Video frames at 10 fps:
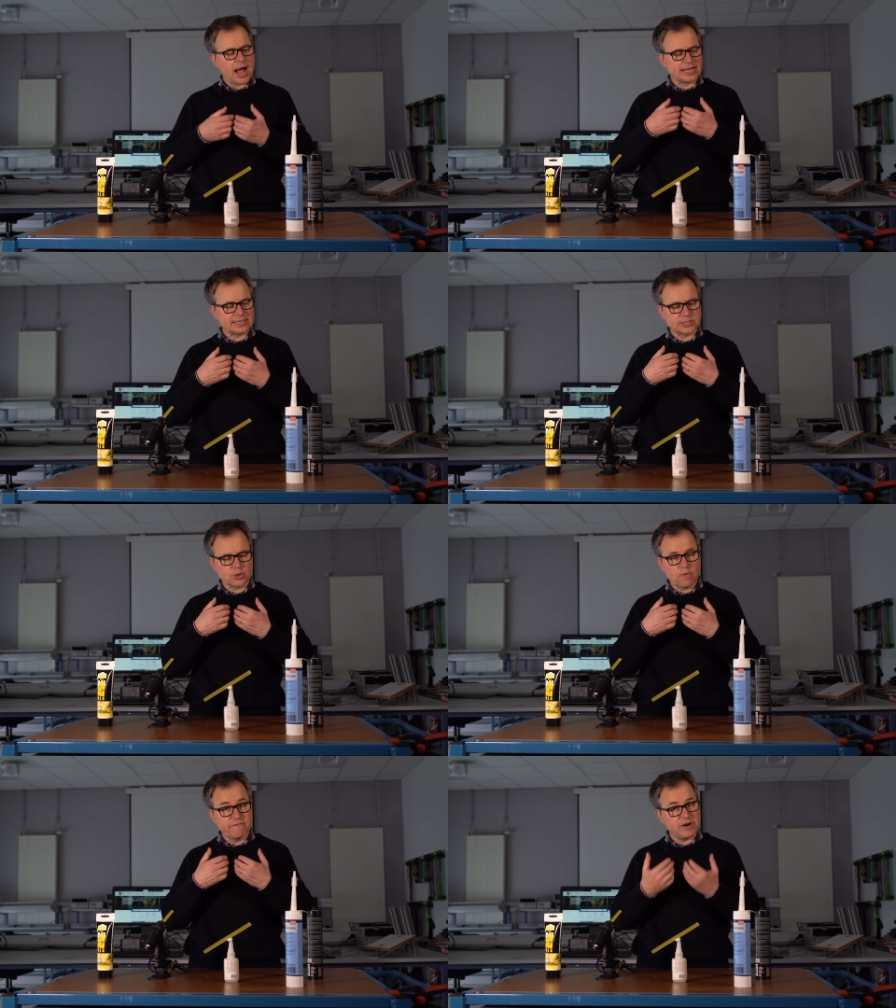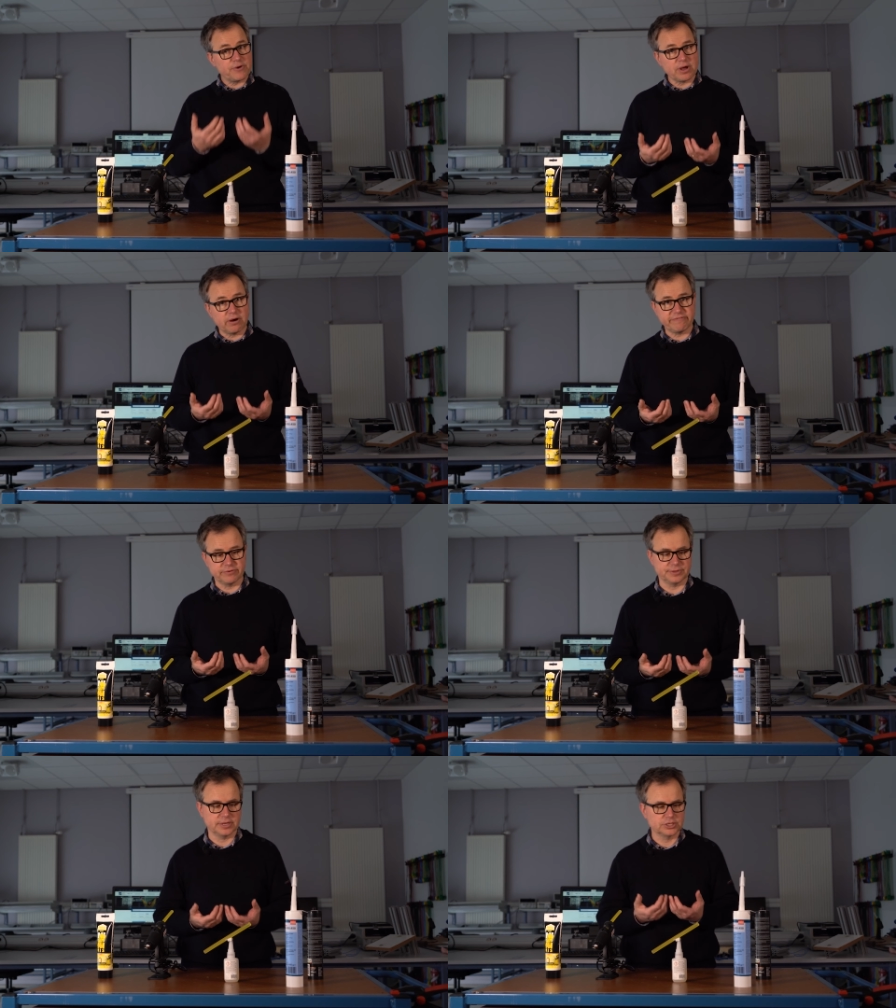I saw very
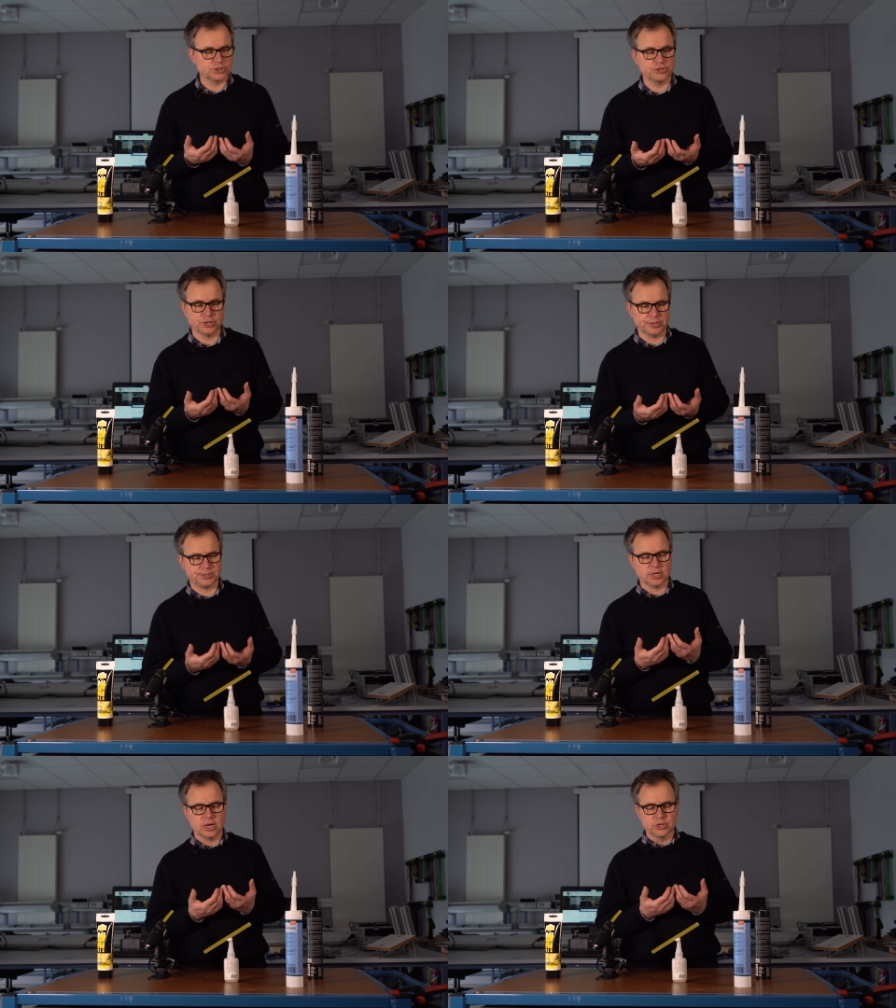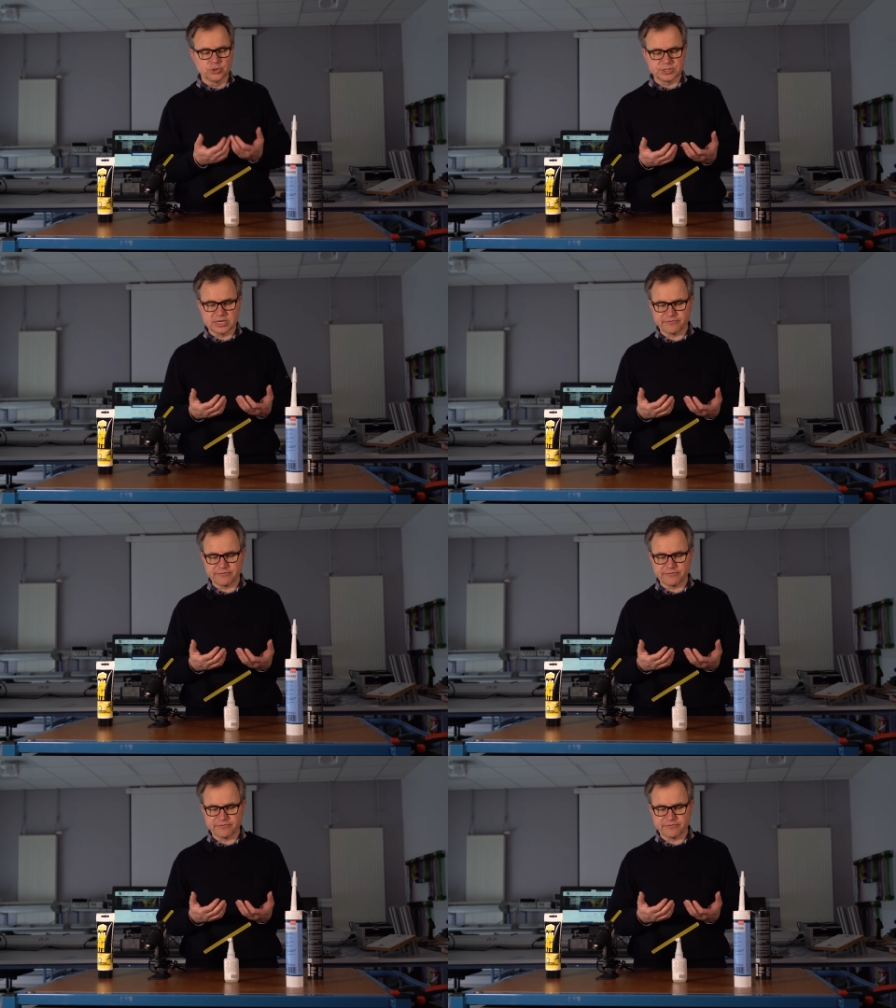often students using,